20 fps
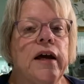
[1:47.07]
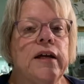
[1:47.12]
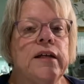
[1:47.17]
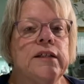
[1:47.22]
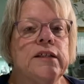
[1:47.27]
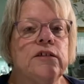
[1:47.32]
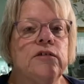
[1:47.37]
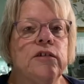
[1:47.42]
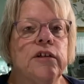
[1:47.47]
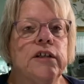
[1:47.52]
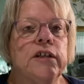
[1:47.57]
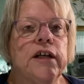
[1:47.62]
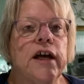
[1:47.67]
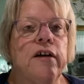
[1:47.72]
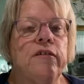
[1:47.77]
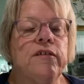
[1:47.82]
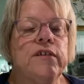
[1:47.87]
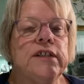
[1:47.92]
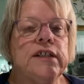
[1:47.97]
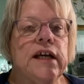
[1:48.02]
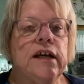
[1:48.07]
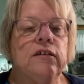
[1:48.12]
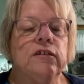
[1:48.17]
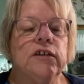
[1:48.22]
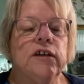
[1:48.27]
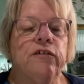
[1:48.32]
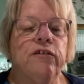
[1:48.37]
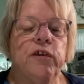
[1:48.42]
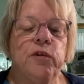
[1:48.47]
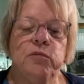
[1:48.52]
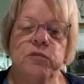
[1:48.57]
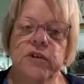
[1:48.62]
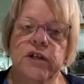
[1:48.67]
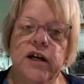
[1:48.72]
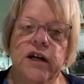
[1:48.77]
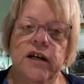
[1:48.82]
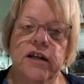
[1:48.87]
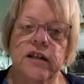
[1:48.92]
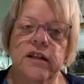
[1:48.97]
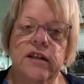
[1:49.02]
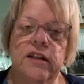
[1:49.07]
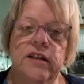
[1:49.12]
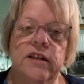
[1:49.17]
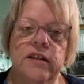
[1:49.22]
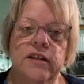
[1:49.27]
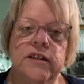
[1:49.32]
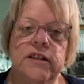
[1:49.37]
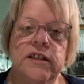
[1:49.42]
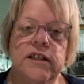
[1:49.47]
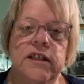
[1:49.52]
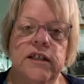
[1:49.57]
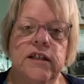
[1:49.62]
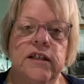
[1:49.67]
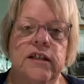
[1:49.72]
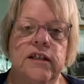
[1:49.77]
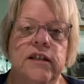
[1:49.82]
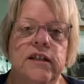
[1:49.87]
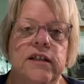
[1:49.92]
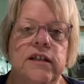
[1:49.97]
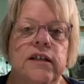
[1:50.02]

is going to have a sale November 9th and 10th,